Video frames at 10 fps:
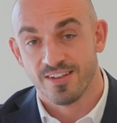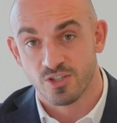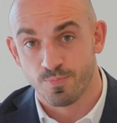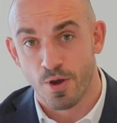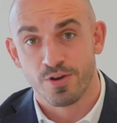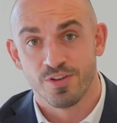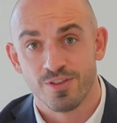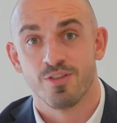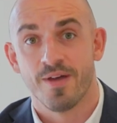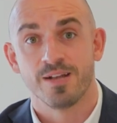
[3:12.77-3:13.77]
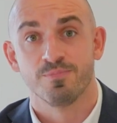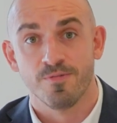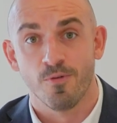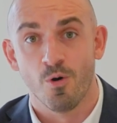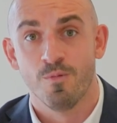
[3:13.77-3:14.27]
spoken to the bank
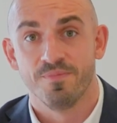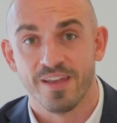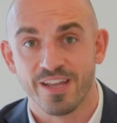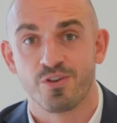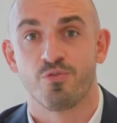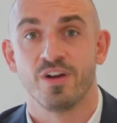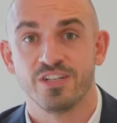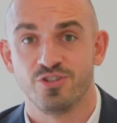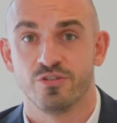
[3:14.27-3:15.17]
before and increased